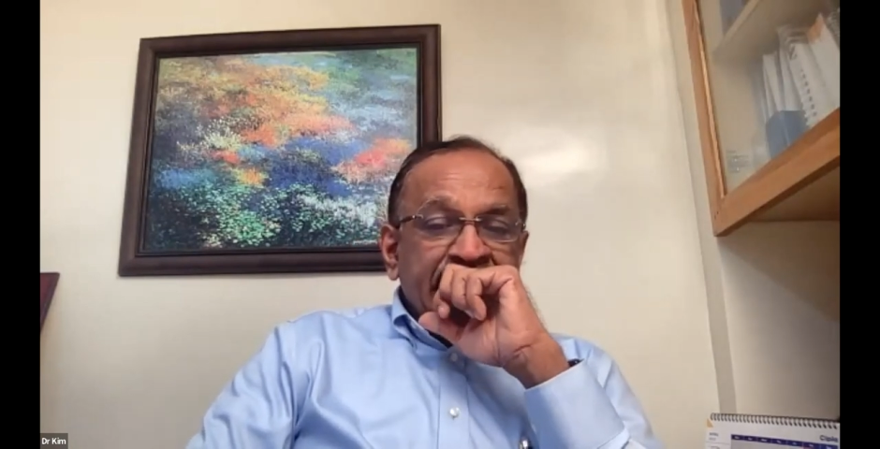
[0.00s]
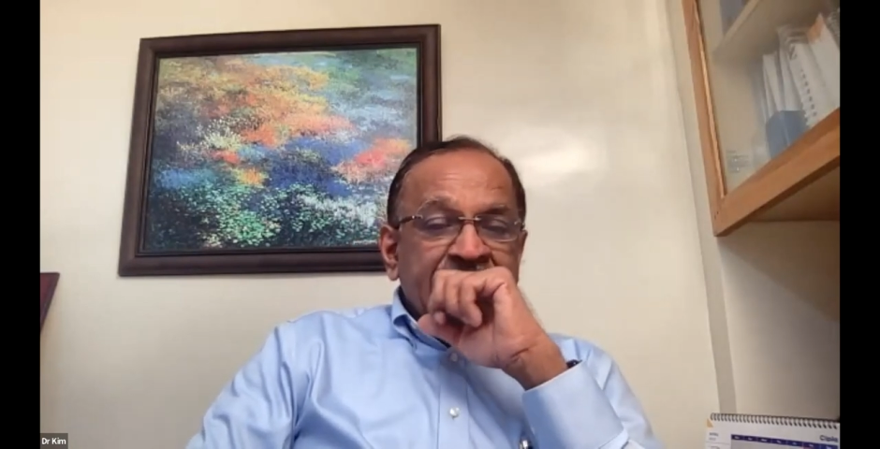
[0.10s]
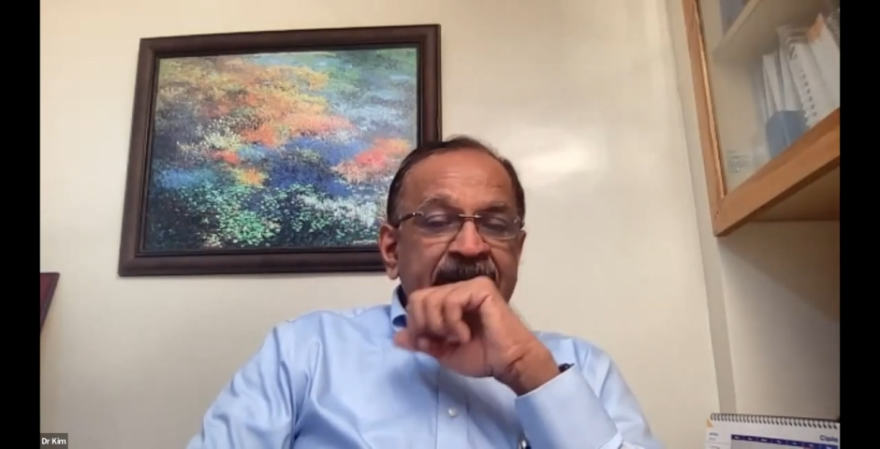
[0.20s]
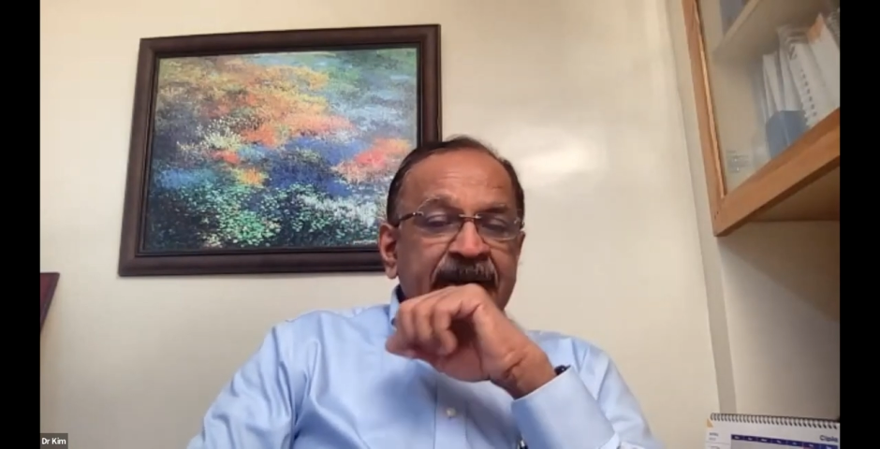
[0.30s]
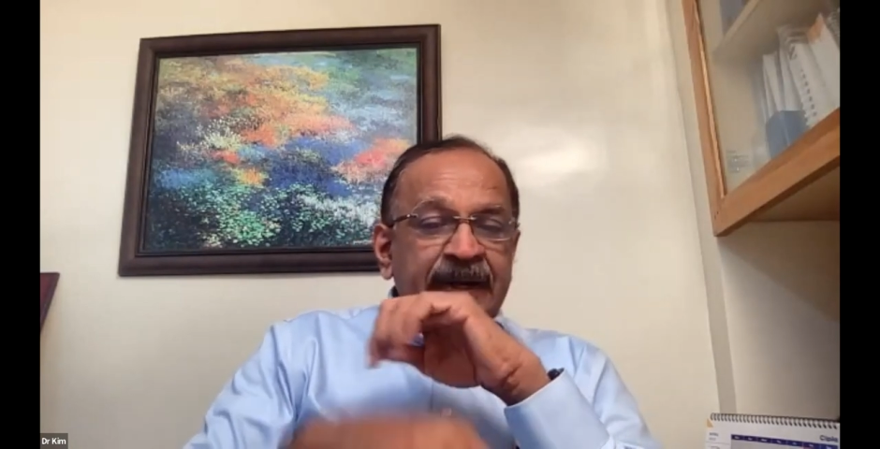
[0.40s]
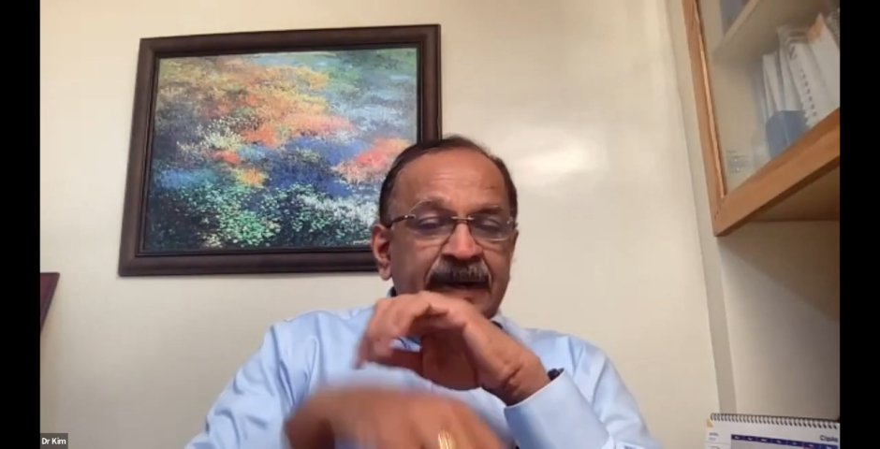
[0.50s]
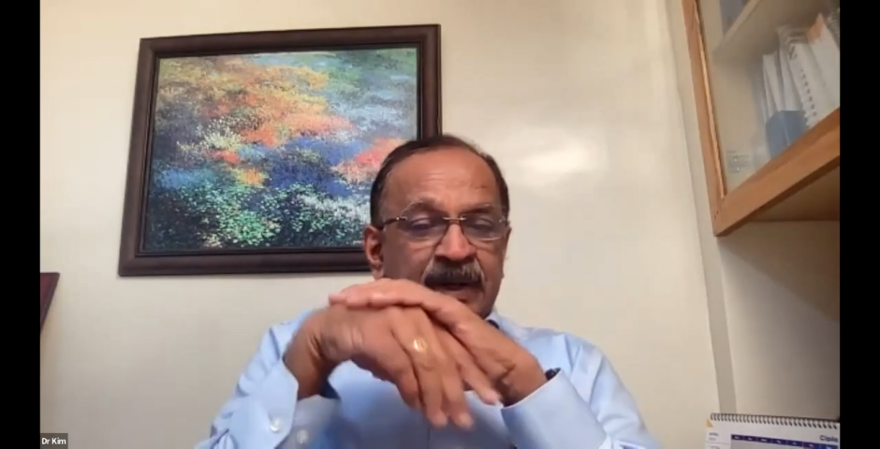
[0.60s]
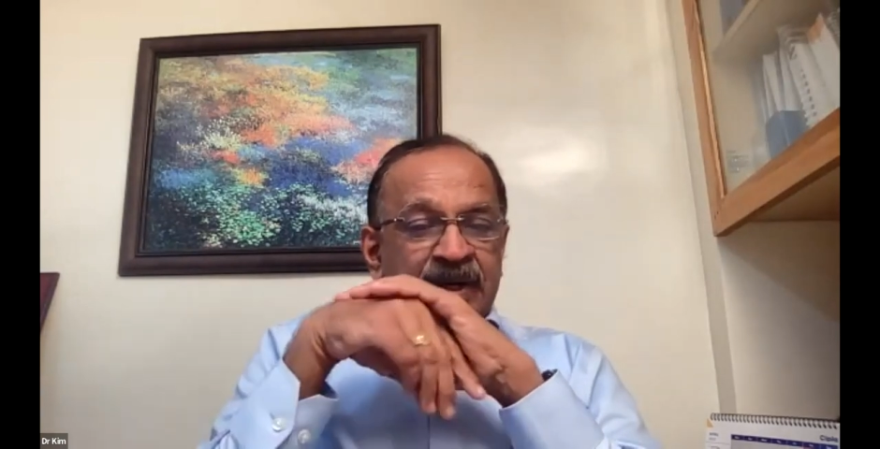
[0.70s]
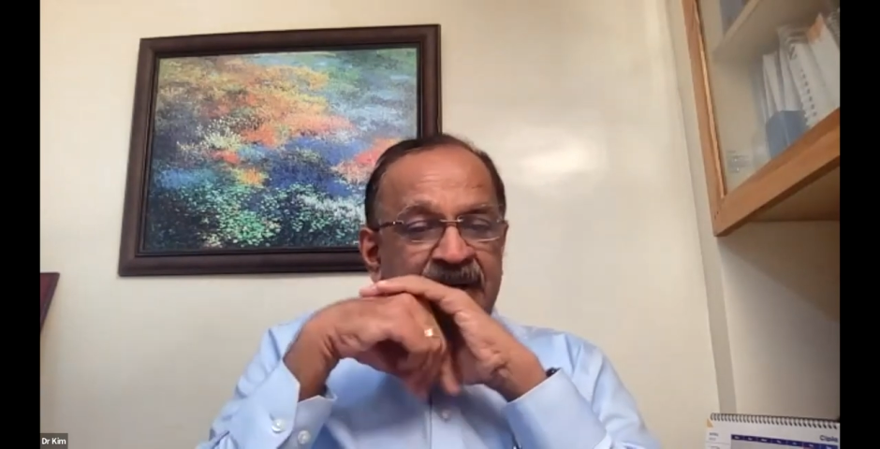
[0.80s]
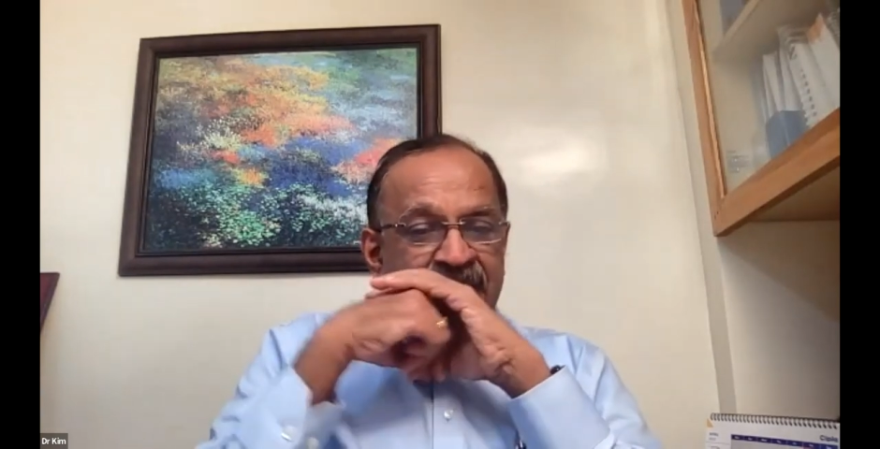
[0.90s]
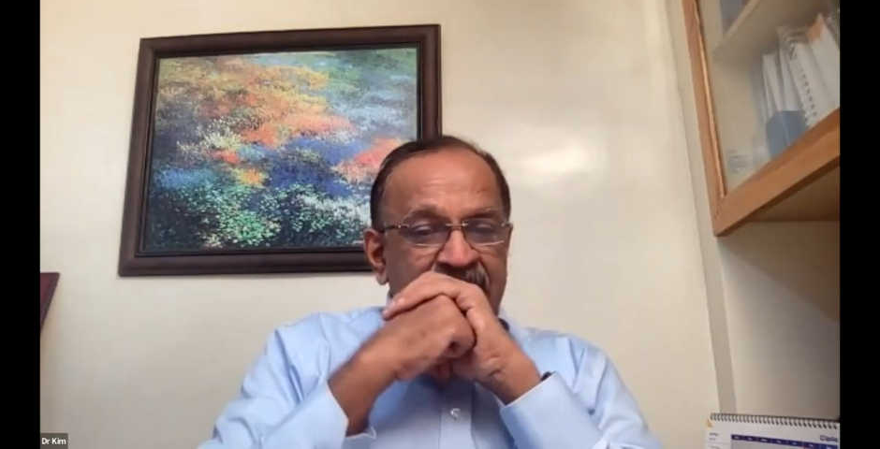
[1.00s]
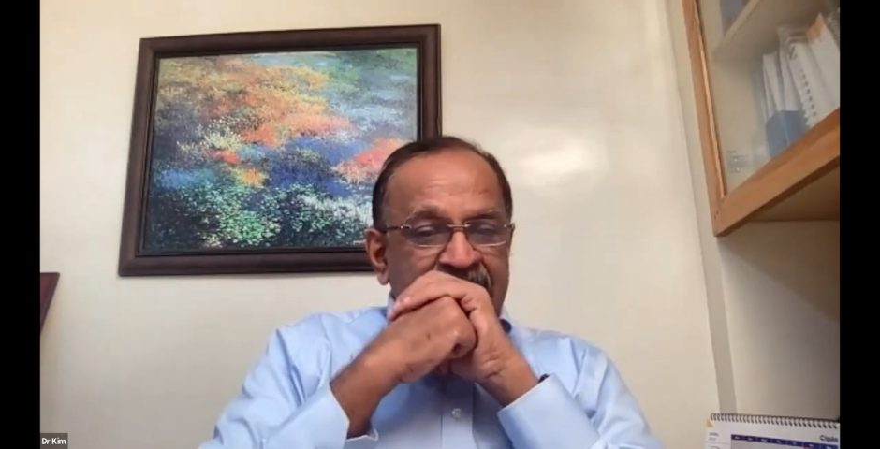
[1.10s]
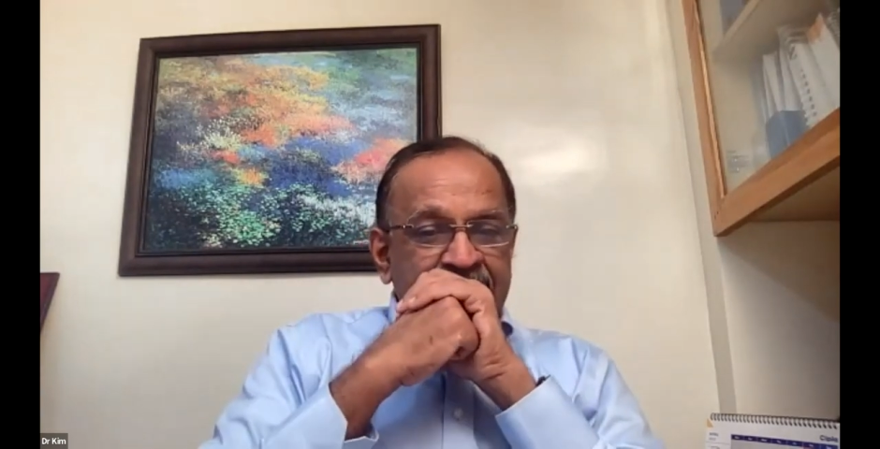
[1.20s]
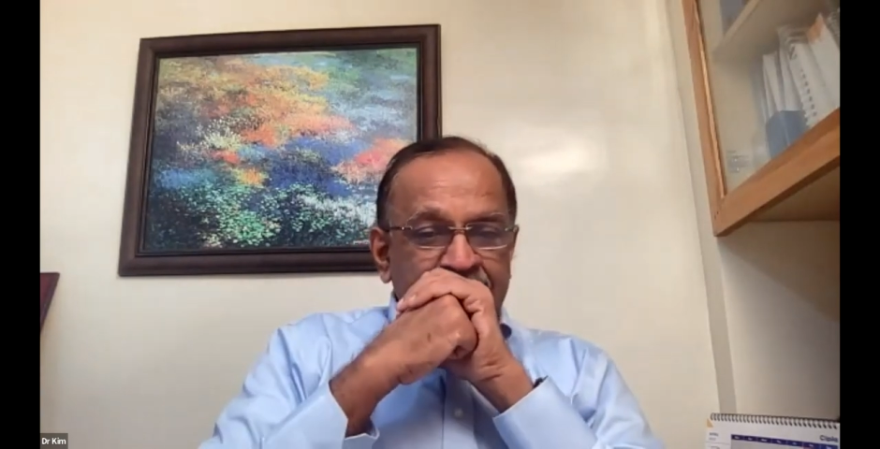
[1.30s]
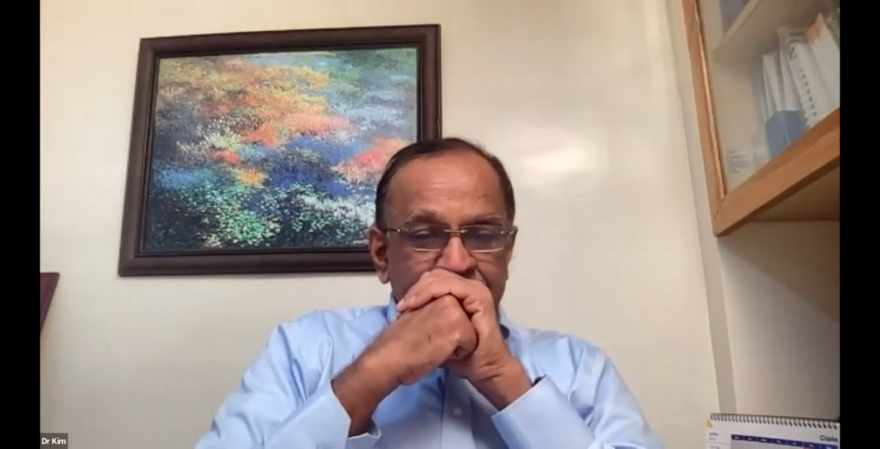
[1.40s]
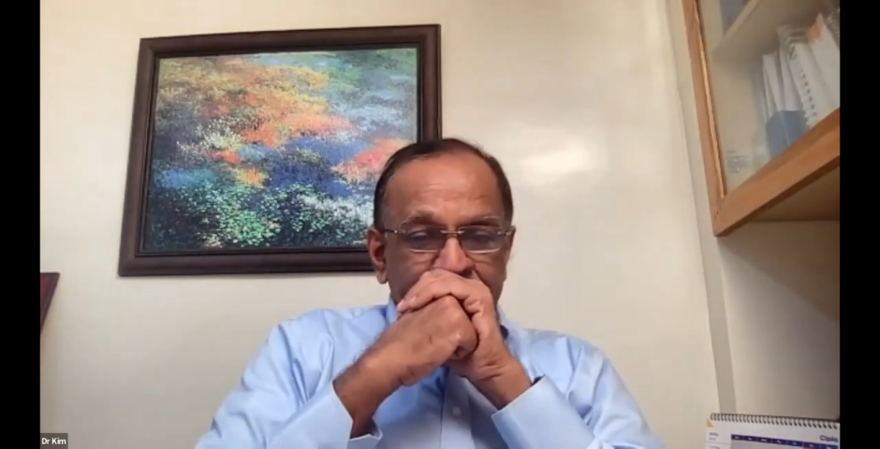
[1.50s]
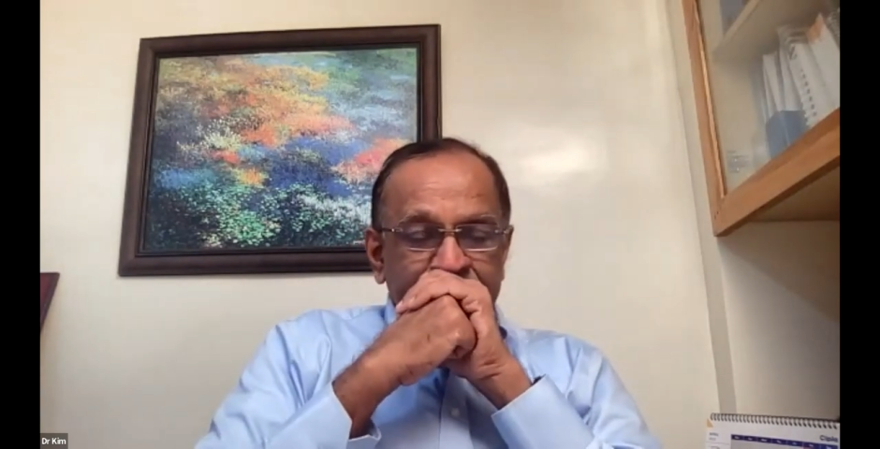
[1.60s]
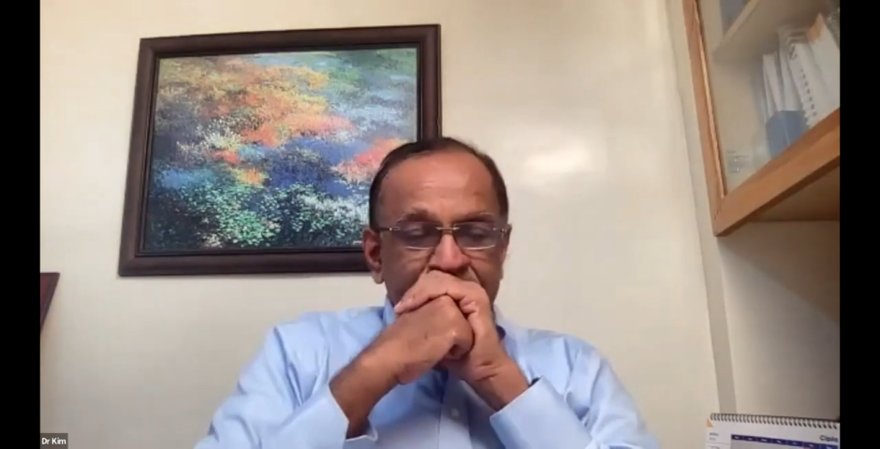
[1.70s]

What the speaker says: ungradability very high.